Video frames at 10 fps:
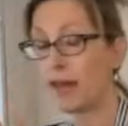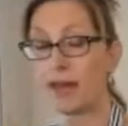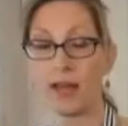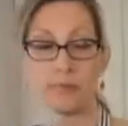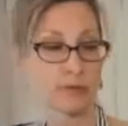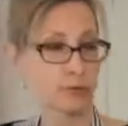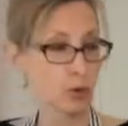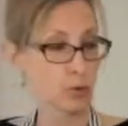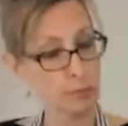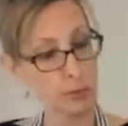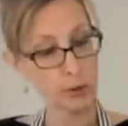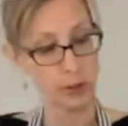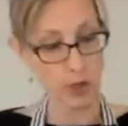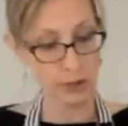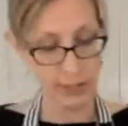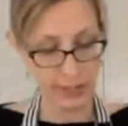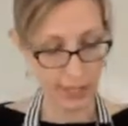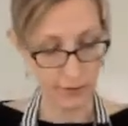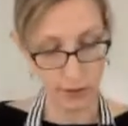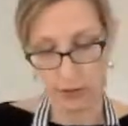And before we put it all
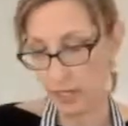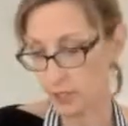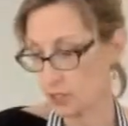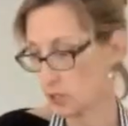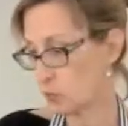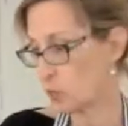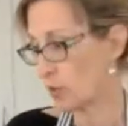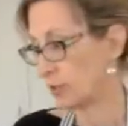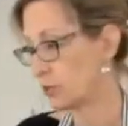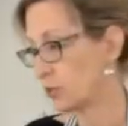together, I just wanted